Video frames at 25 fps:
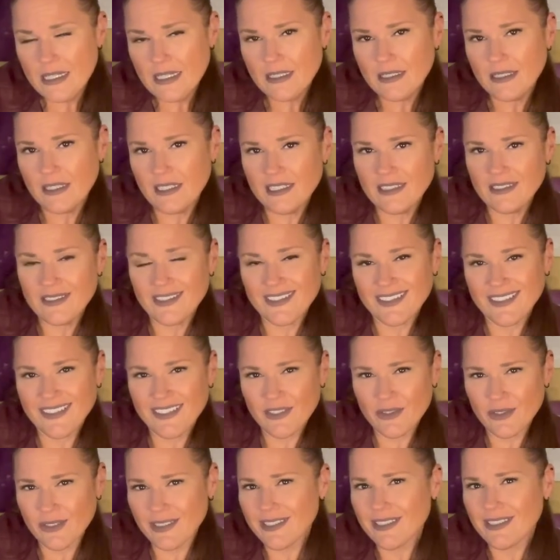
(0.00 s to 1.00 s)
The
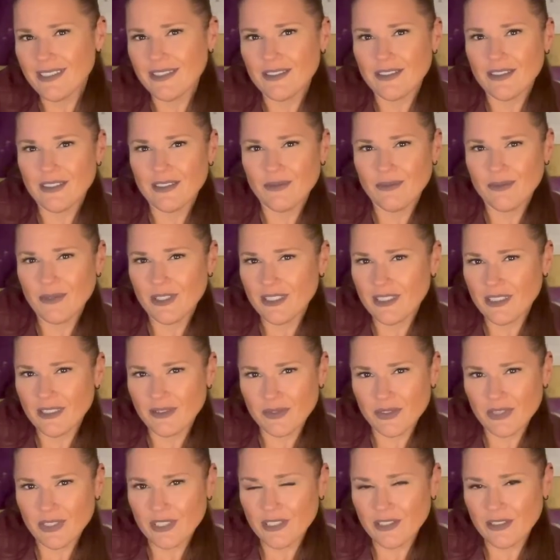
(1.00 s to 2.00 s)
insecurity, the
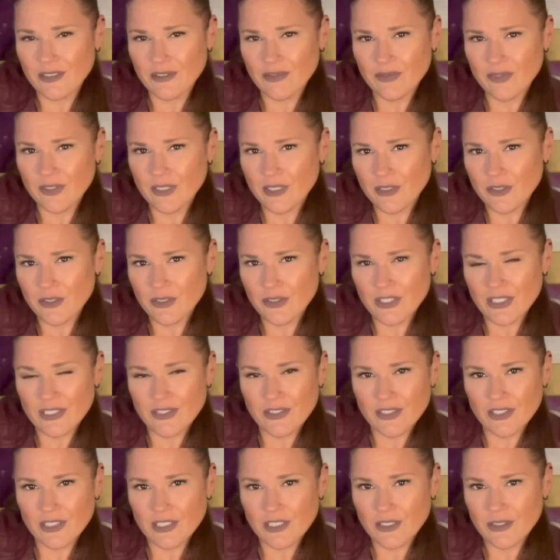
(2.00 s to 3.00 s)
devil's here. Fears,
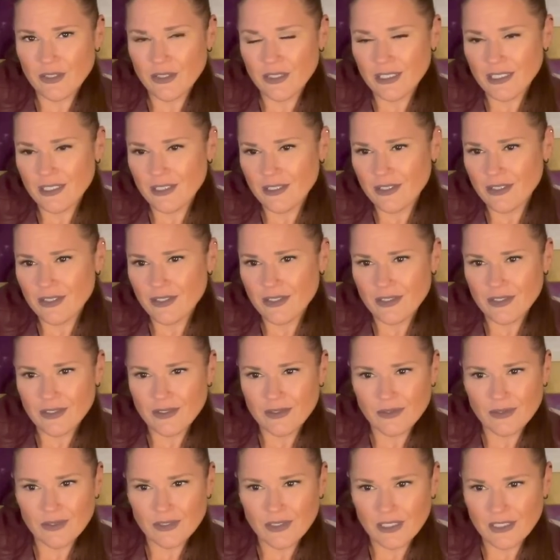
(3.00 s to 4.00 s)
insecurities,
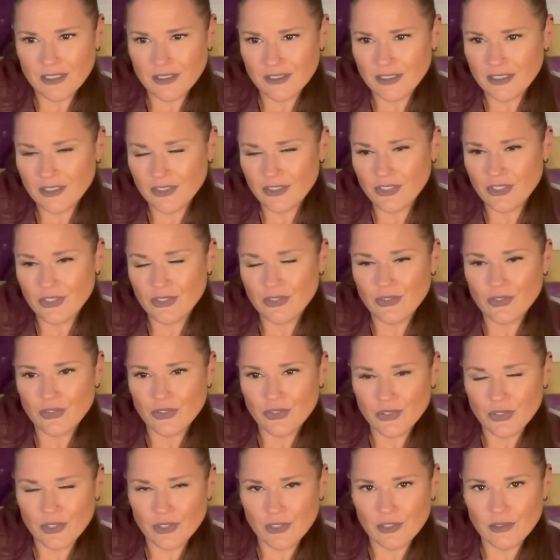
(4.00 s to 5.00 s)
addiction,
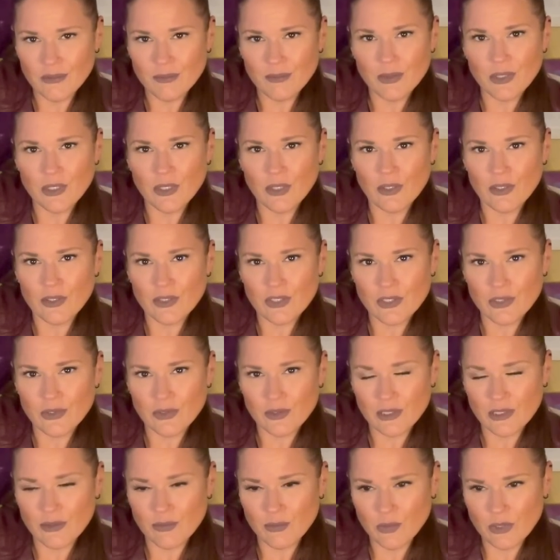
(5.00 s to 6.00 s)
sure, but
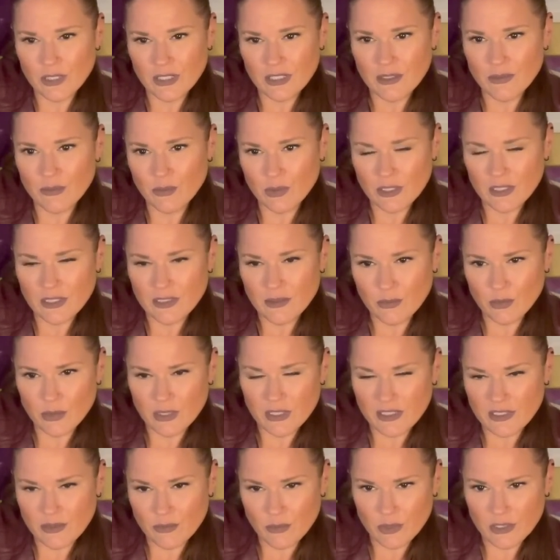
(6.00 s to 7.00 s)
also a really, really,
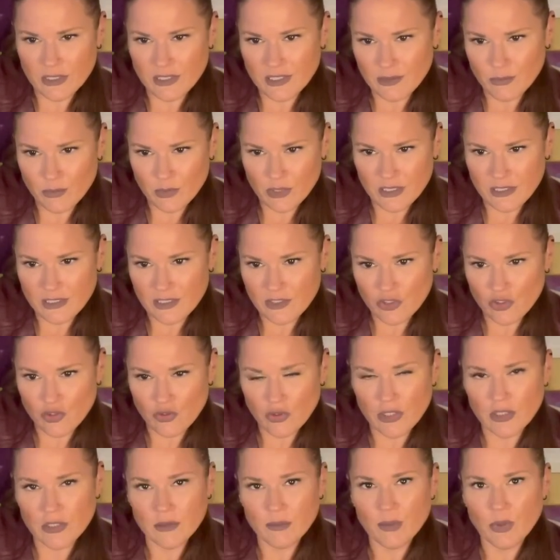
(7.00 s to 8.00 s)
really, really, really
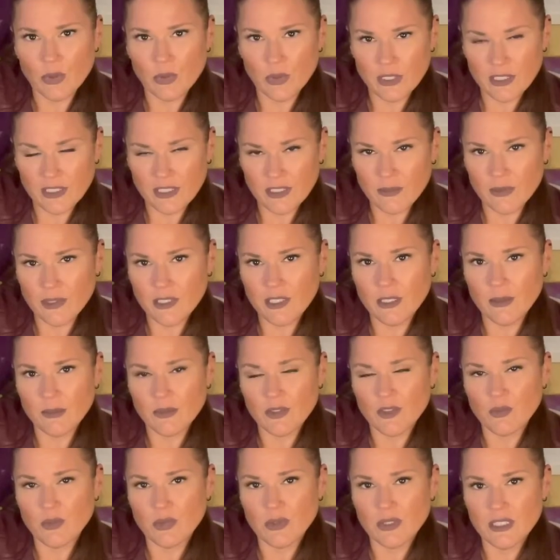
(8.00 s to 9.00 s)
strong point that we come
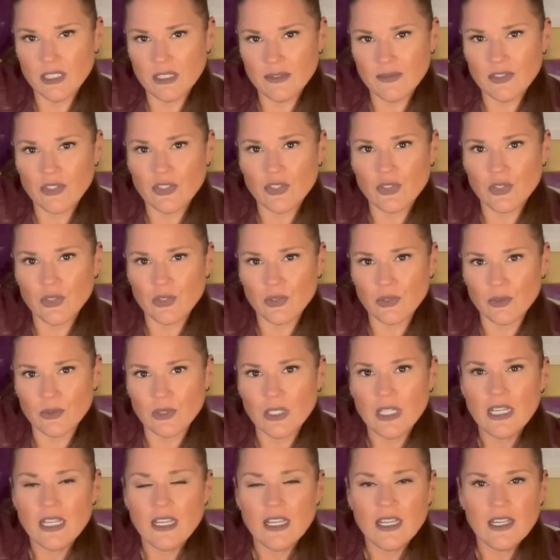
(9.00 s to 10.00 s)
to believe is true,
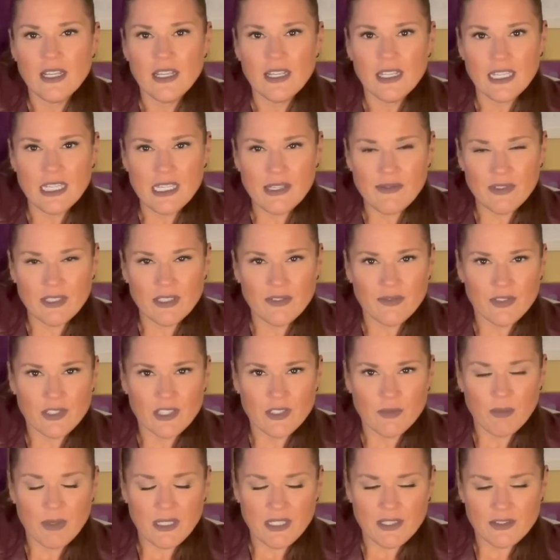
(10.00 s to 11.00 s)
even if
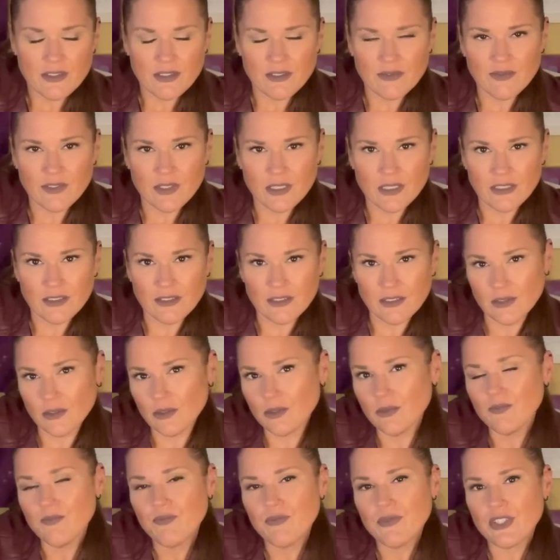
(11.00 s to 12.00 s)
it's based on very
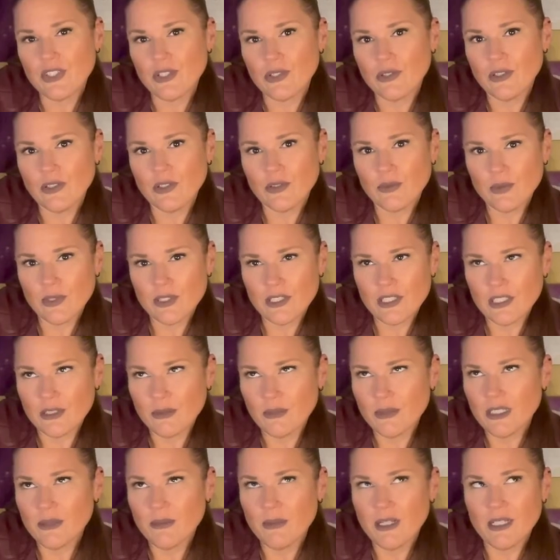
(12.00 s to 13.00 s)
little. So in other words,
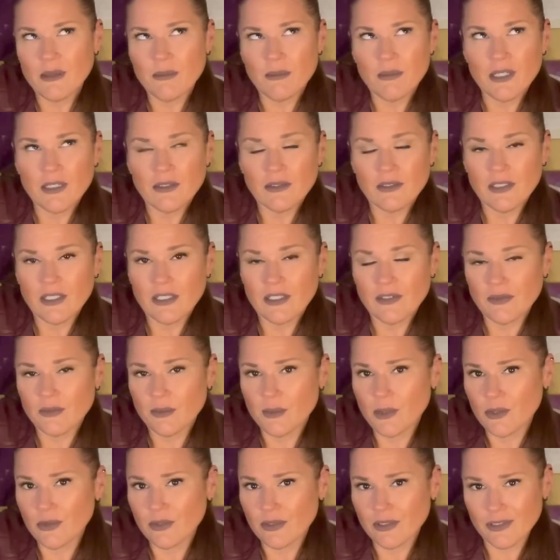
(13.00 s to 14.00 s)
somebody made a mountain out of a
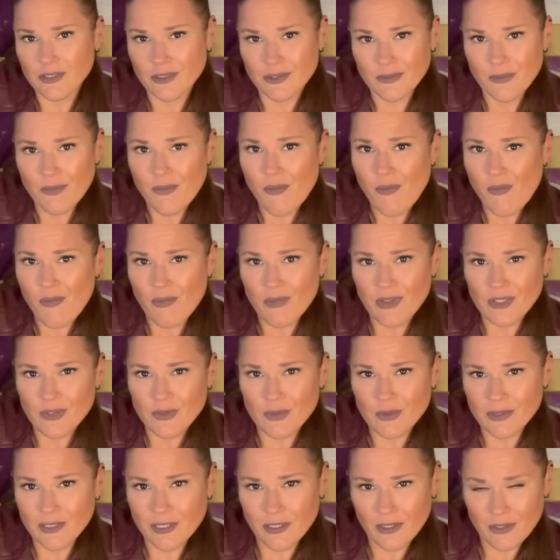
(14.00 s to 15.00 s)
molehill. That's
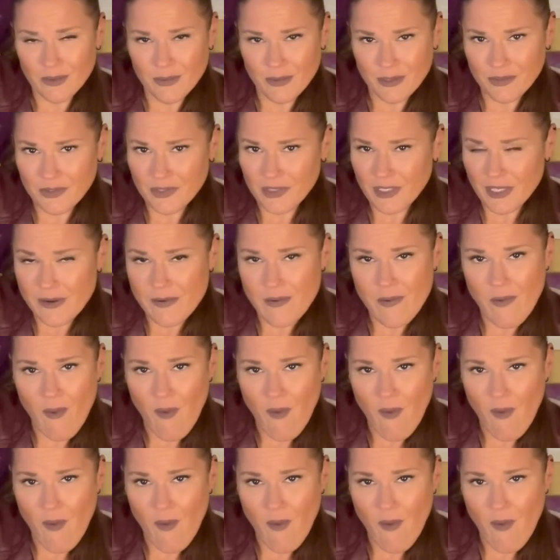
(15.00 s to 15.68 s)
what we're talking about today.